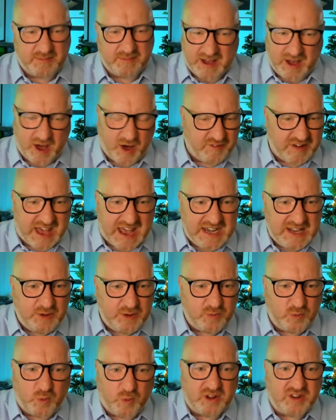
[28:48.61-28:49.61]
are there any
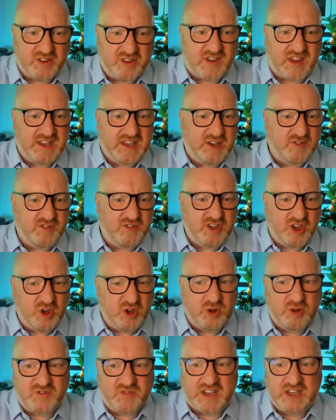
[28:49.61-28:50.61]
ones that you've
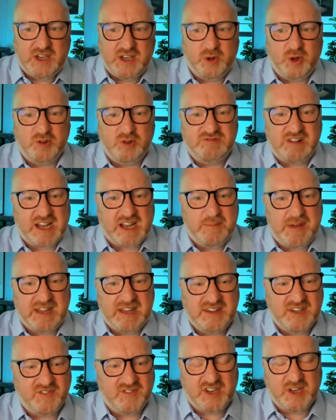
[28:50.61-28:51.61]
used that you could
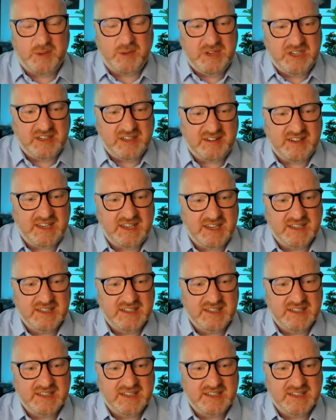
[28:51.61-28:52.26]
recommend to the community?